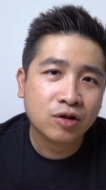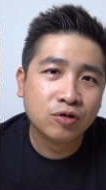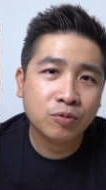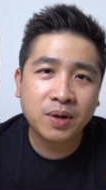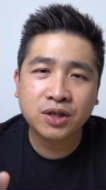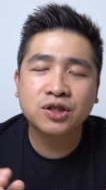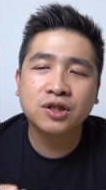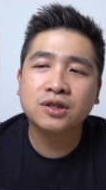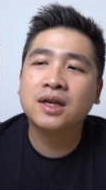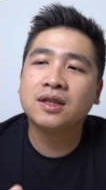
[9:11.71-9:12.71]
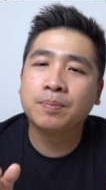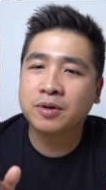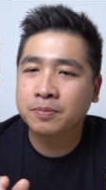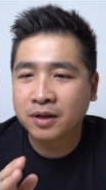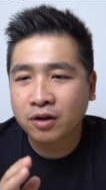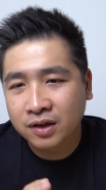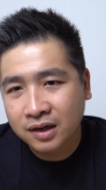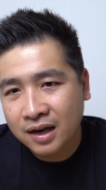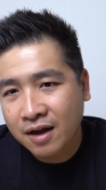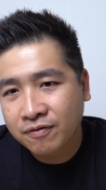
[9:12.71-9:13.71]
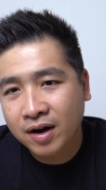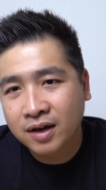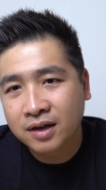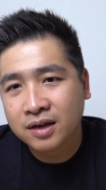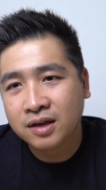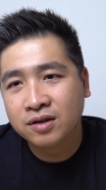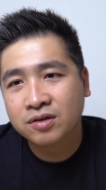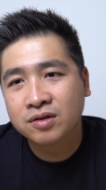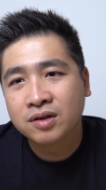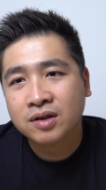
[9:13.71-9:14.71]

to make sure that the perspective on the left, right, is